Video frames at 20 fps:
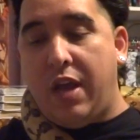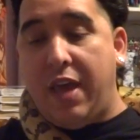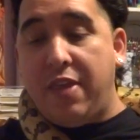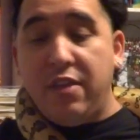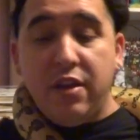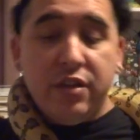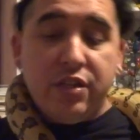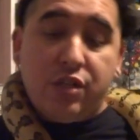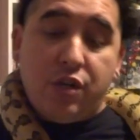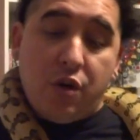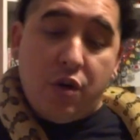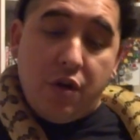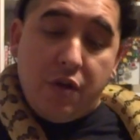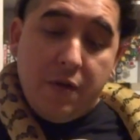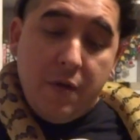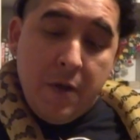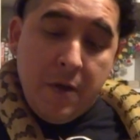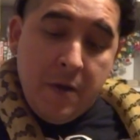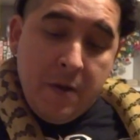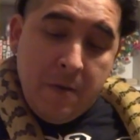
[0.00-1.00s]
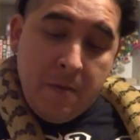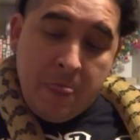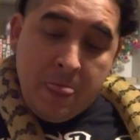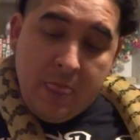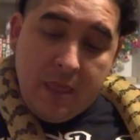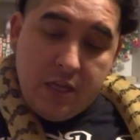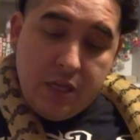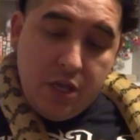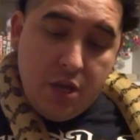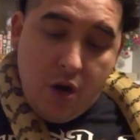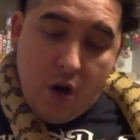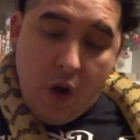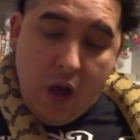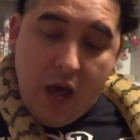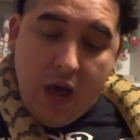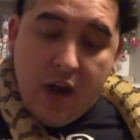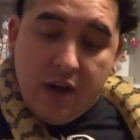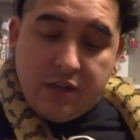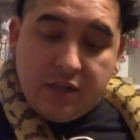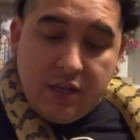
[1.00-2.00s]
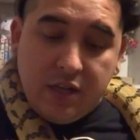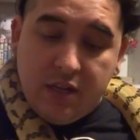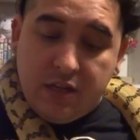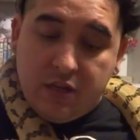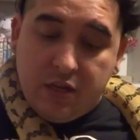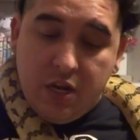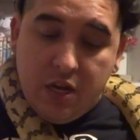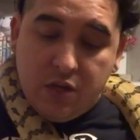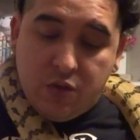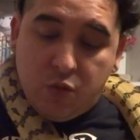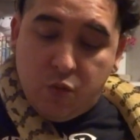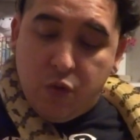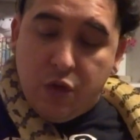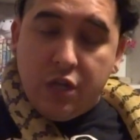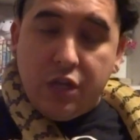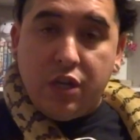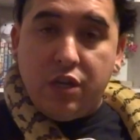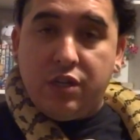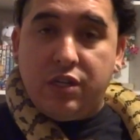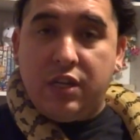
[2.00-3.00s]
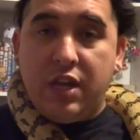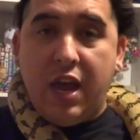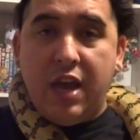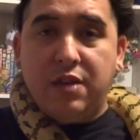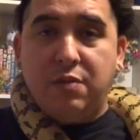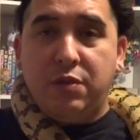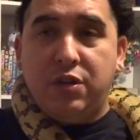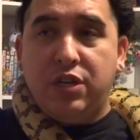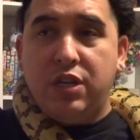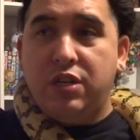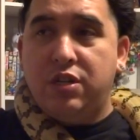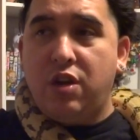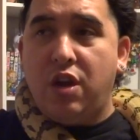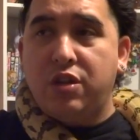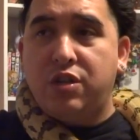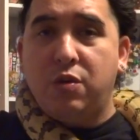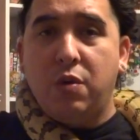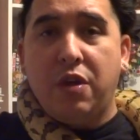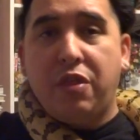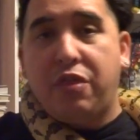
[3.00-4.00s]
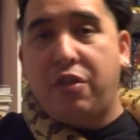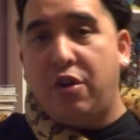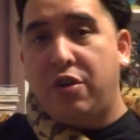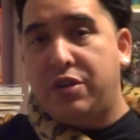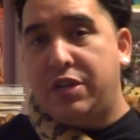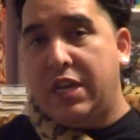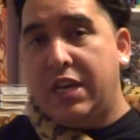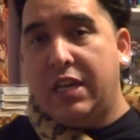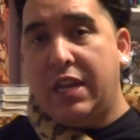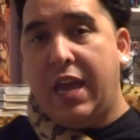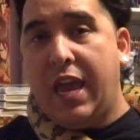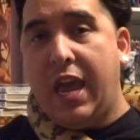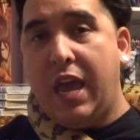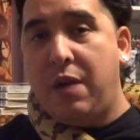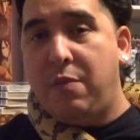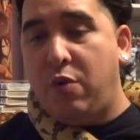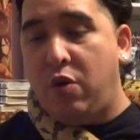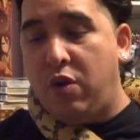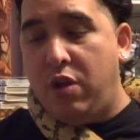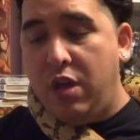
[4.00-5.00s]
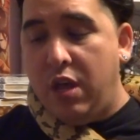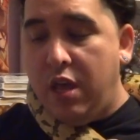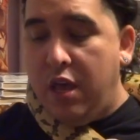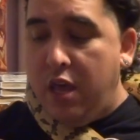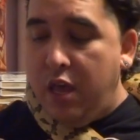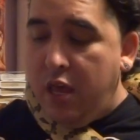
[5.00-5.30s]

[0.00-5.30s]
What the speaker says: And this girl, you know, honestly is really good size, but she's also a 13 animal.